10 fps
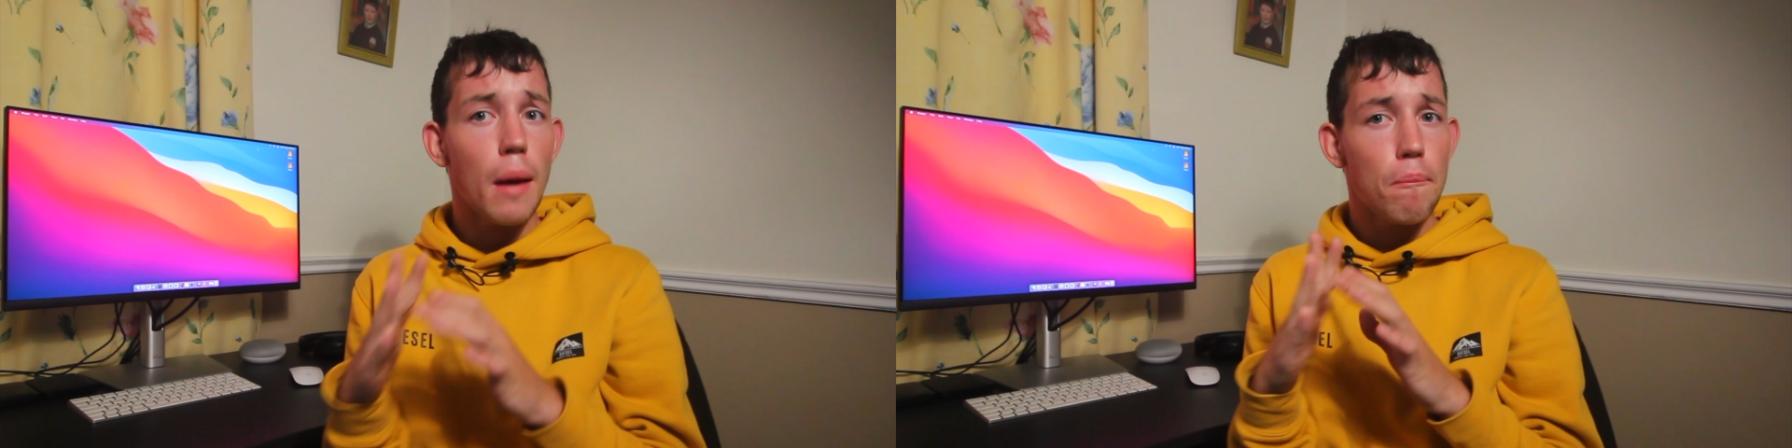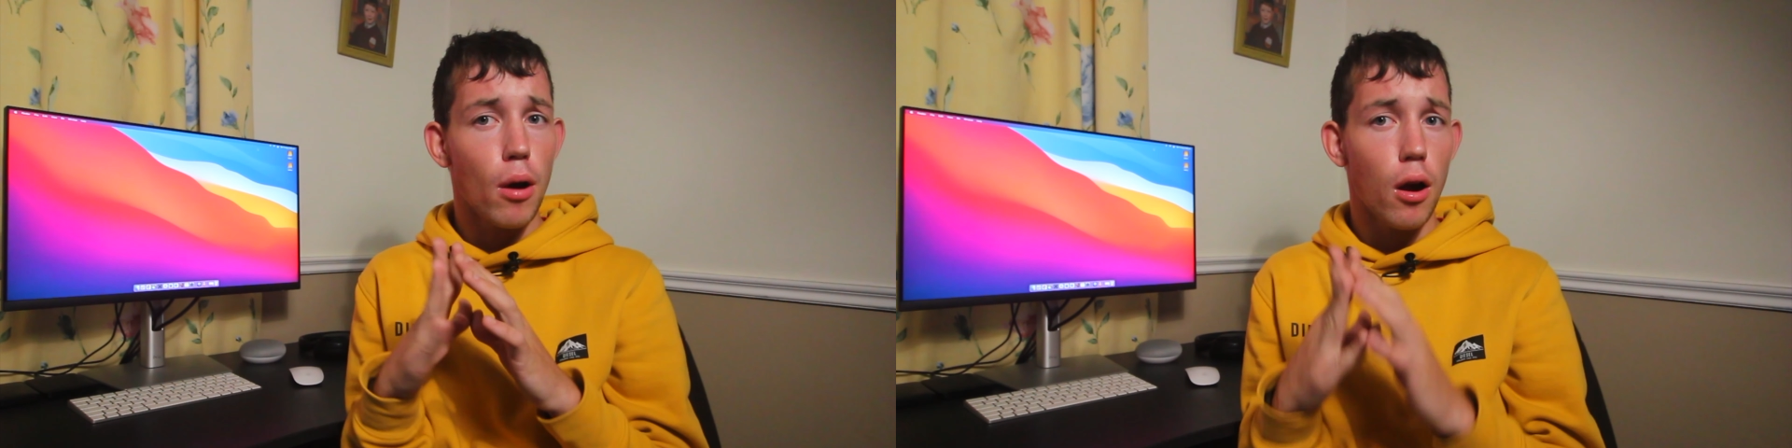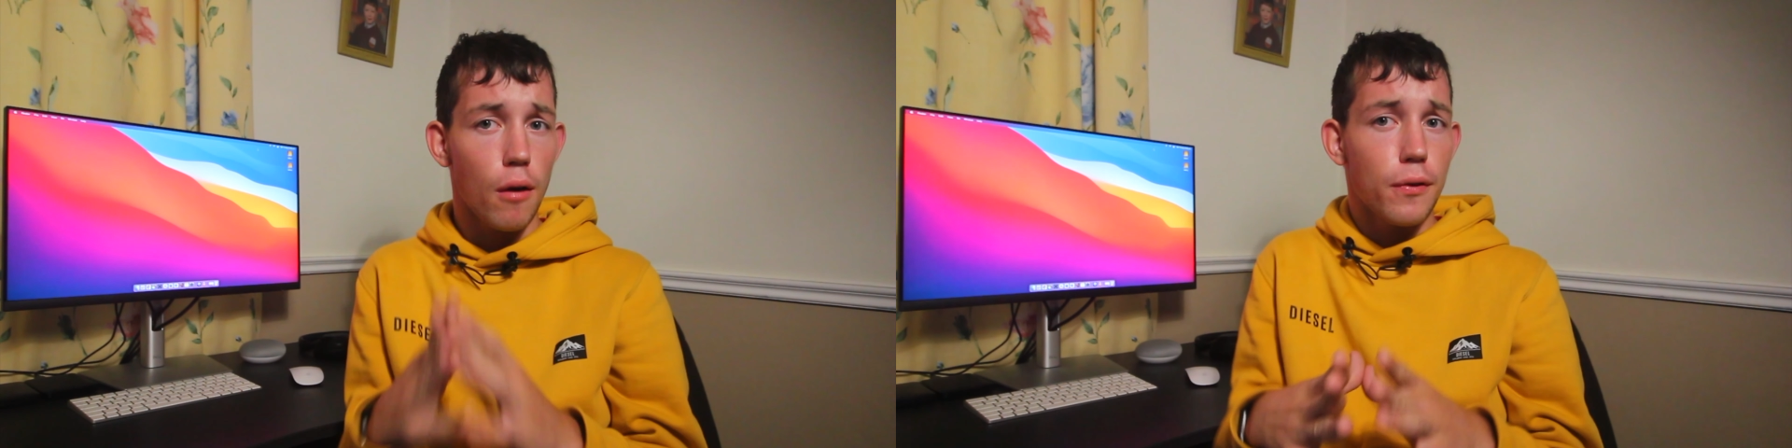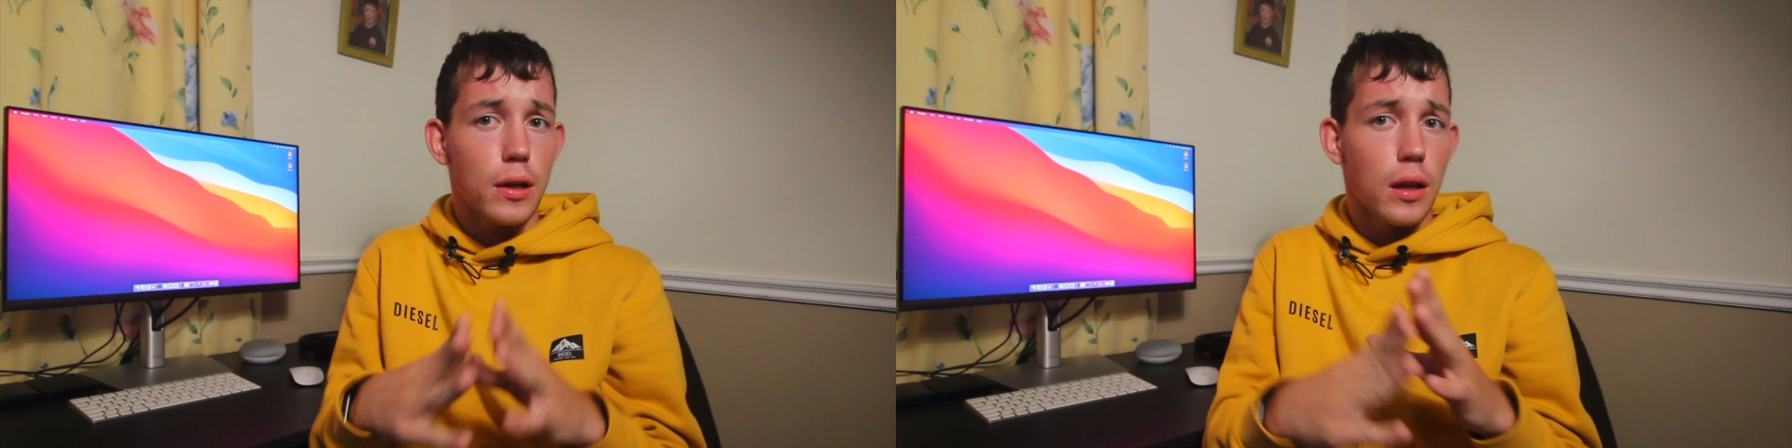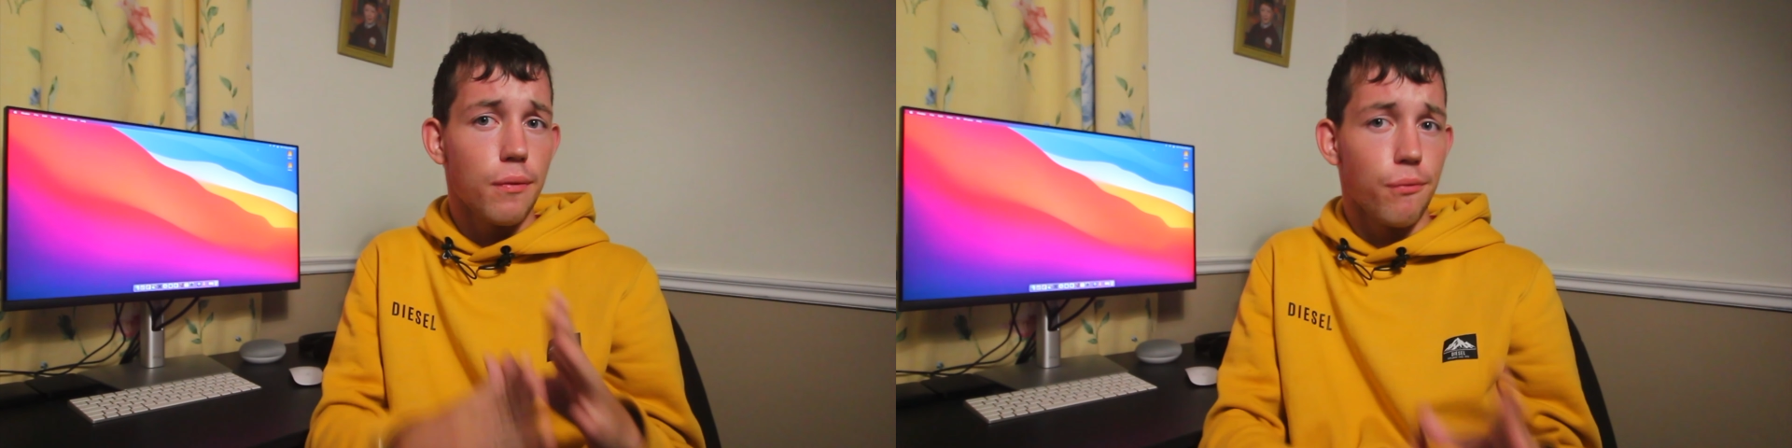get
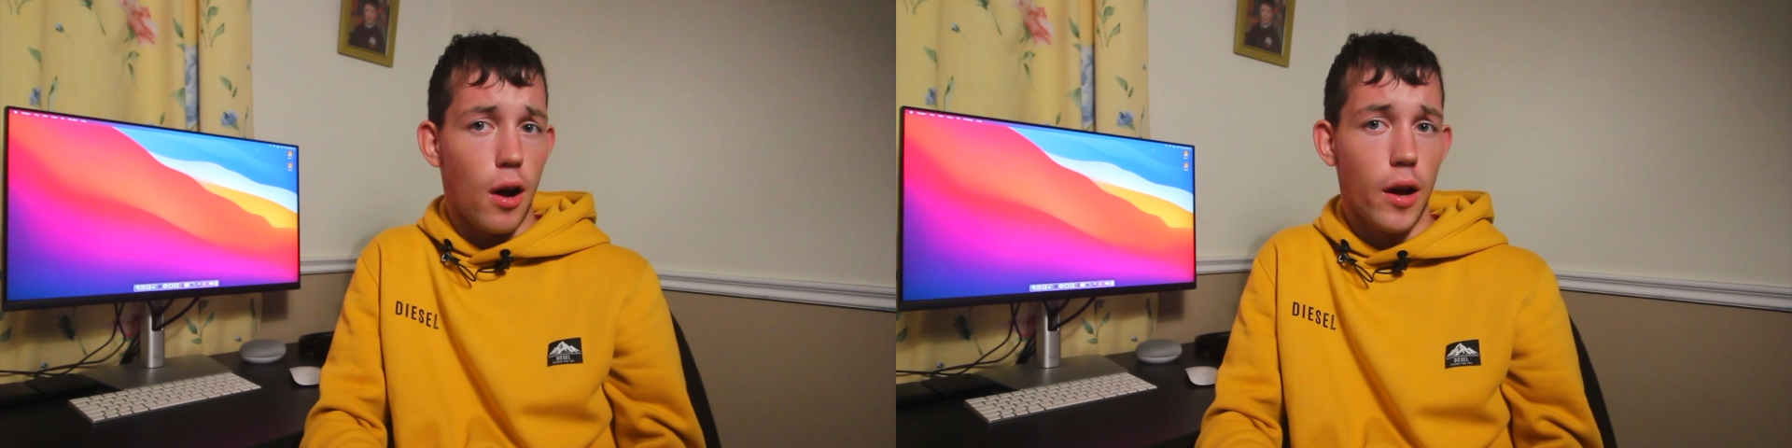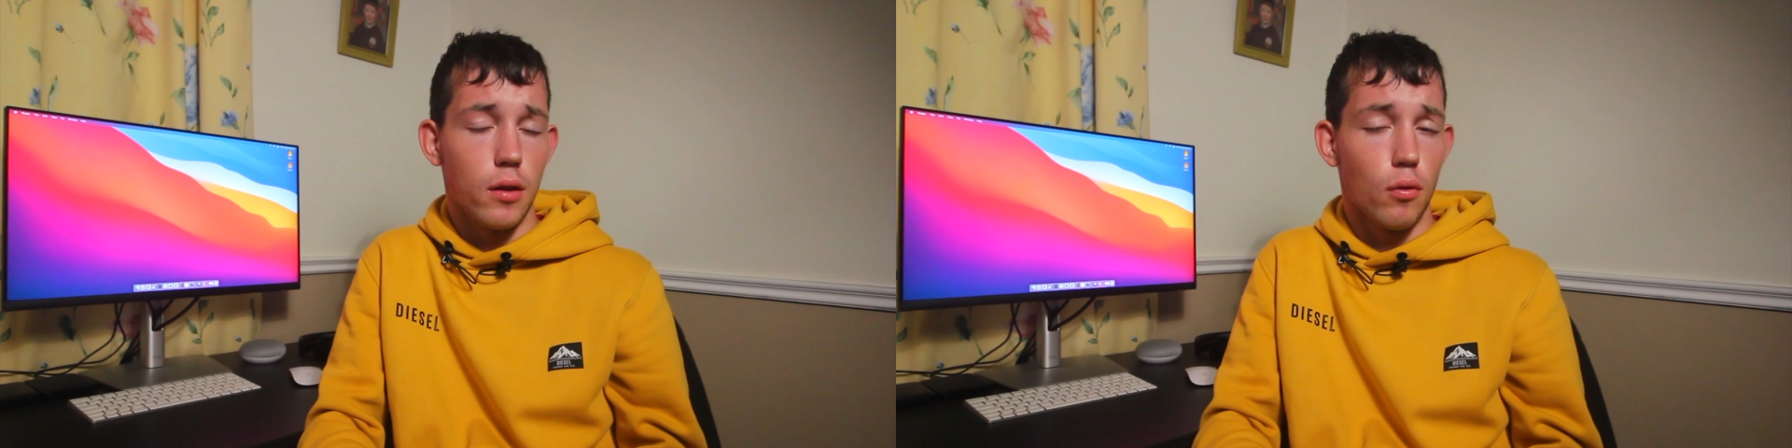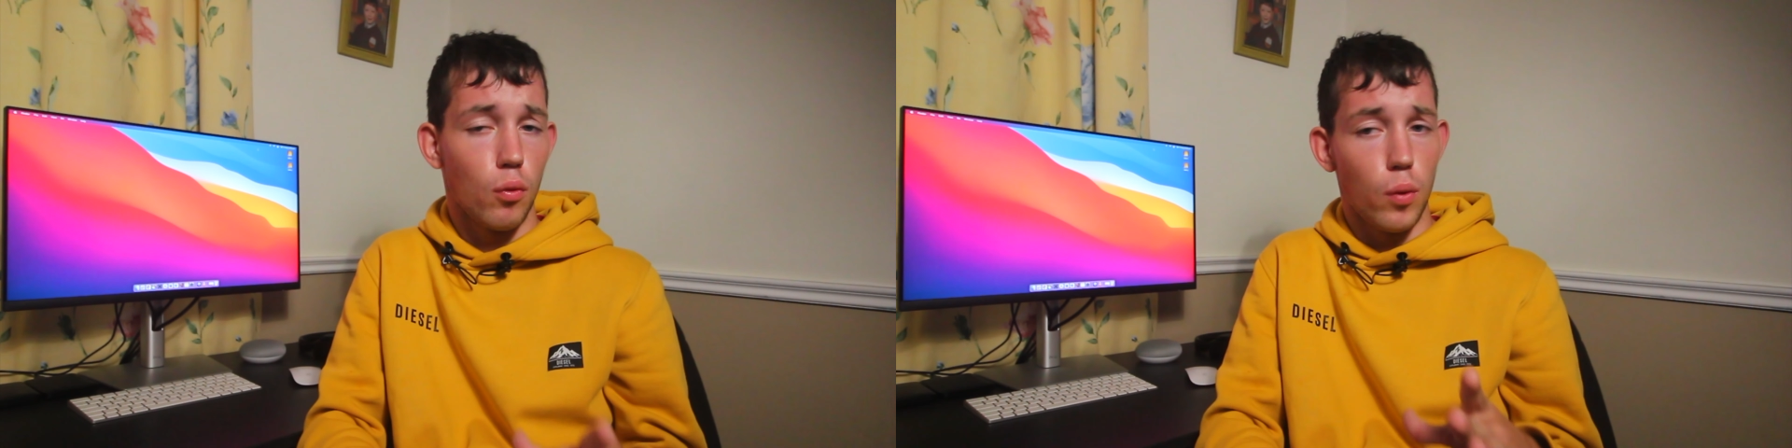perfectly fine